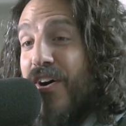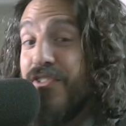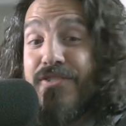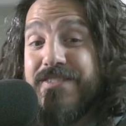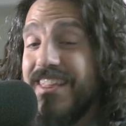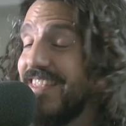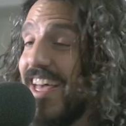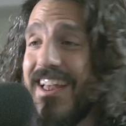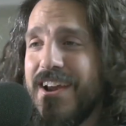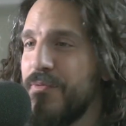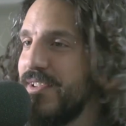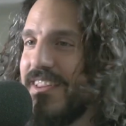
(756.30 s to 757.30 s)
Other than that,
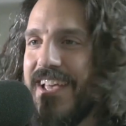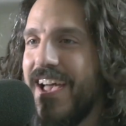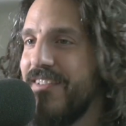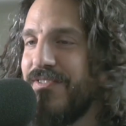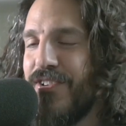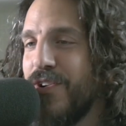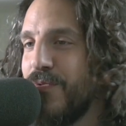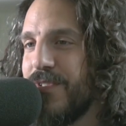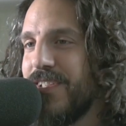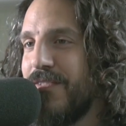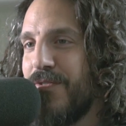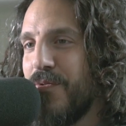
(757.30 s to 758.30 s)
I really have no
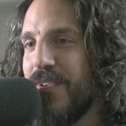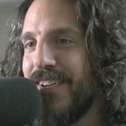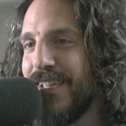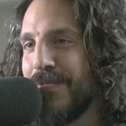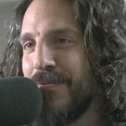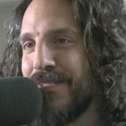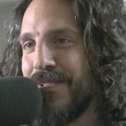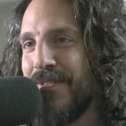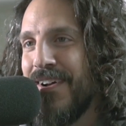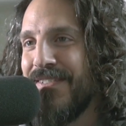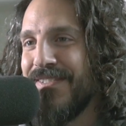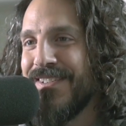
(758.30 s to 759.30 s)
self-awareness
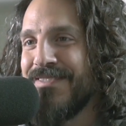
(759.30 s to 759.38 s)
whatsoever.